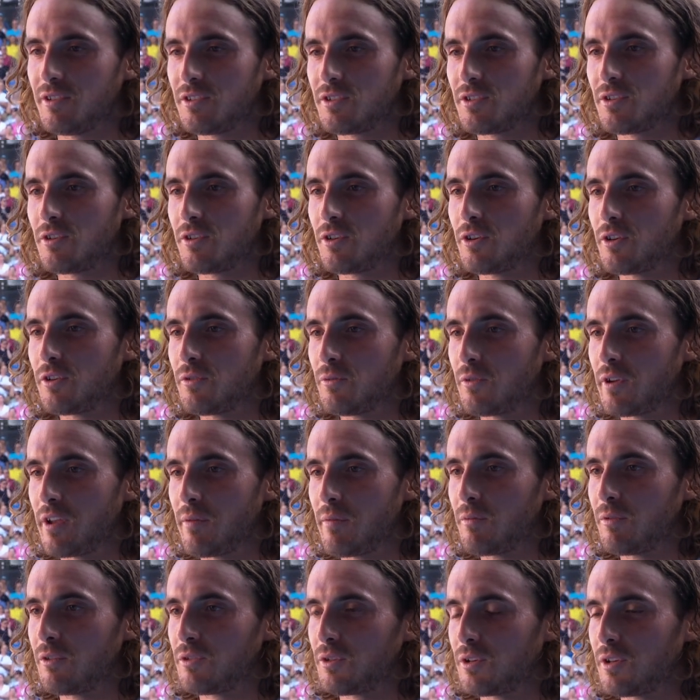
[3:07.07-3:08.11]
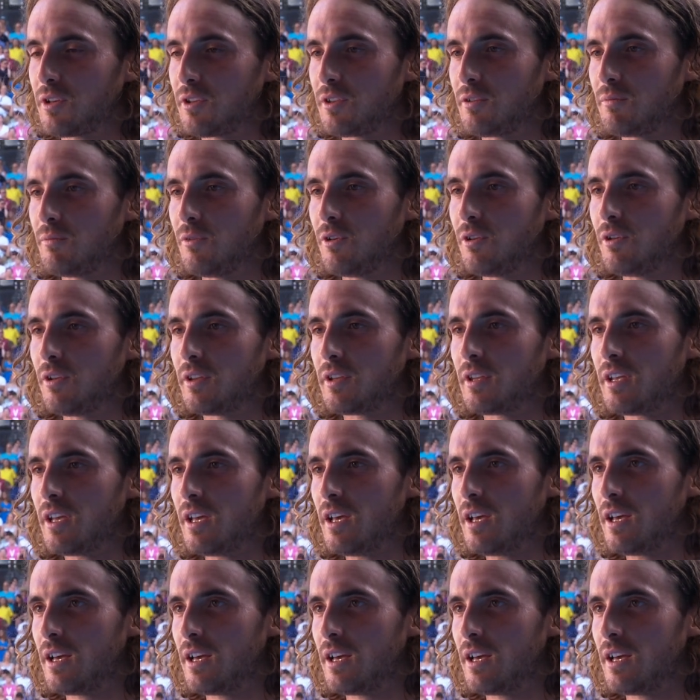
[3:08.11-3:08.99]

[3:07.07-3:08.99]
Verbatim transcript: so good when I'm able to hit the ball and